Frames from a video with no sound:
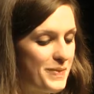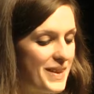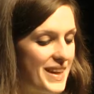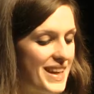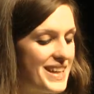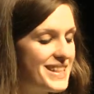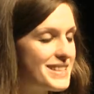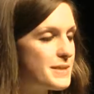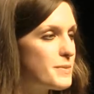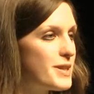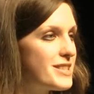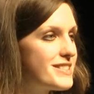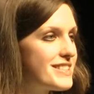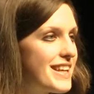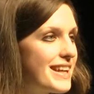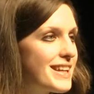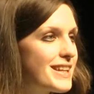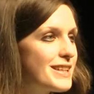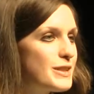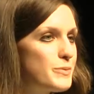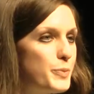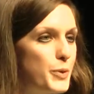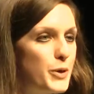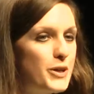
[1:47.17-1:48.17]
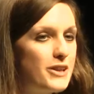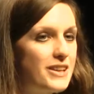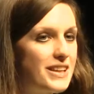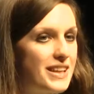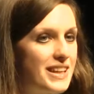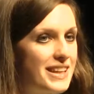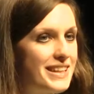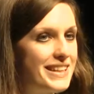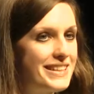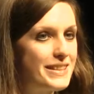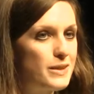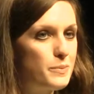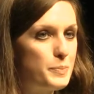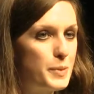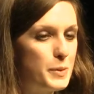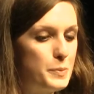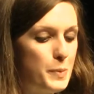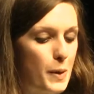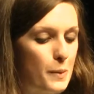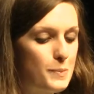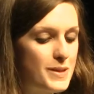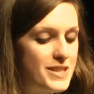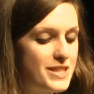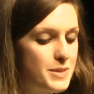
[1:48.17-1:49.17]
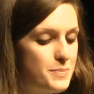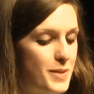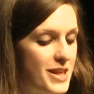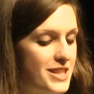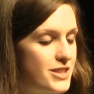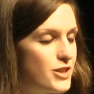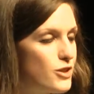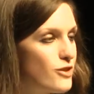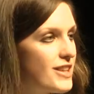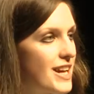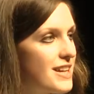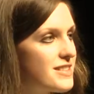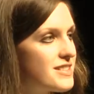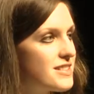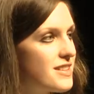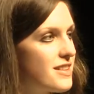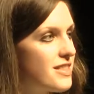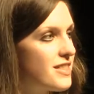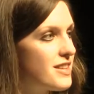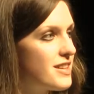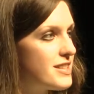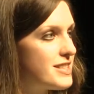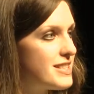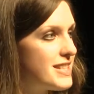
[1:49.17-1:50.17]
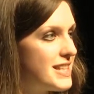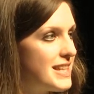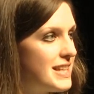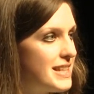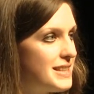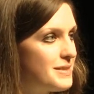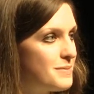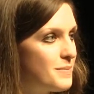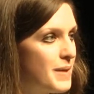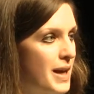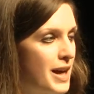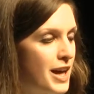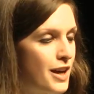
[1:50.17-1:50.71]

It's my second book, and it'll be published May 2013